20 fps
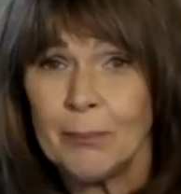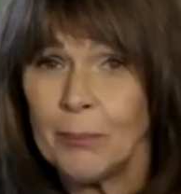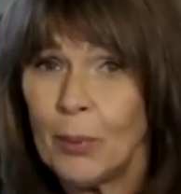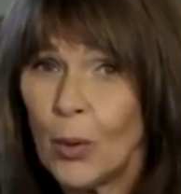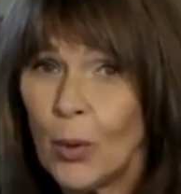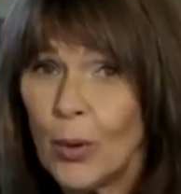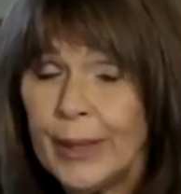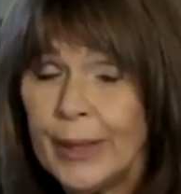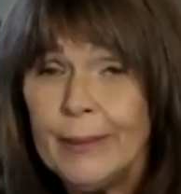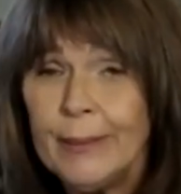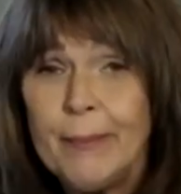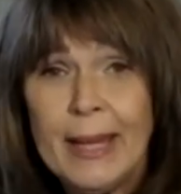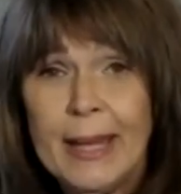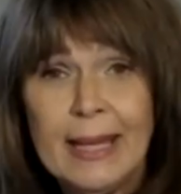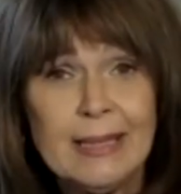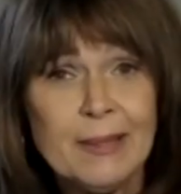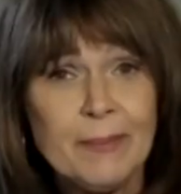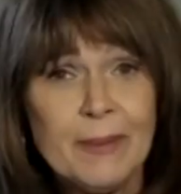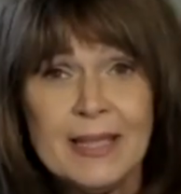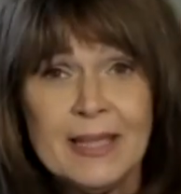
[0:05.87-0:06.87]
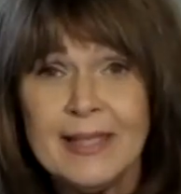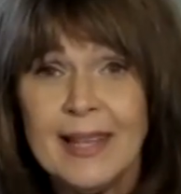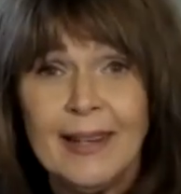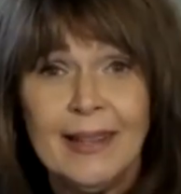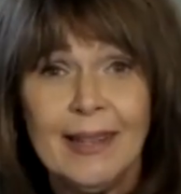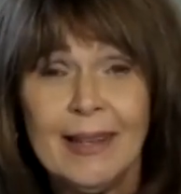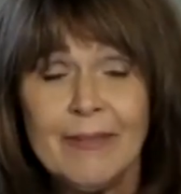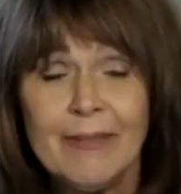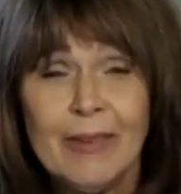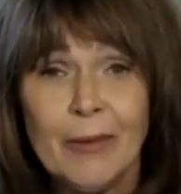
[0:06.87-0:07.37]
Born in basements
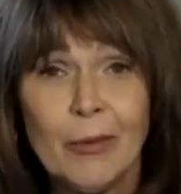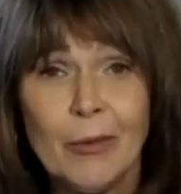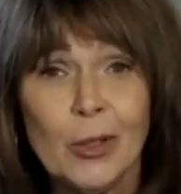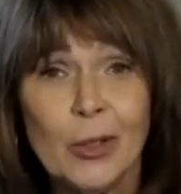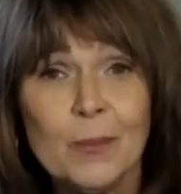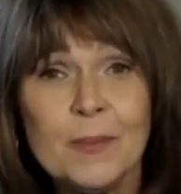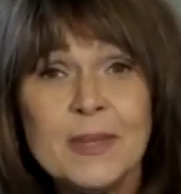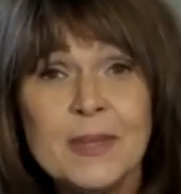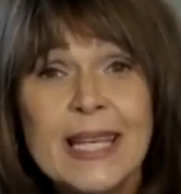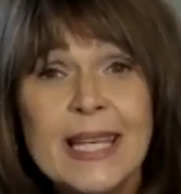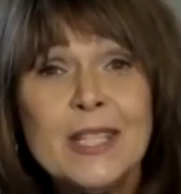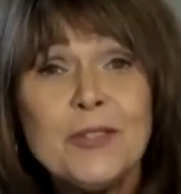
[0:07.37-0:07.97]
and living rooms,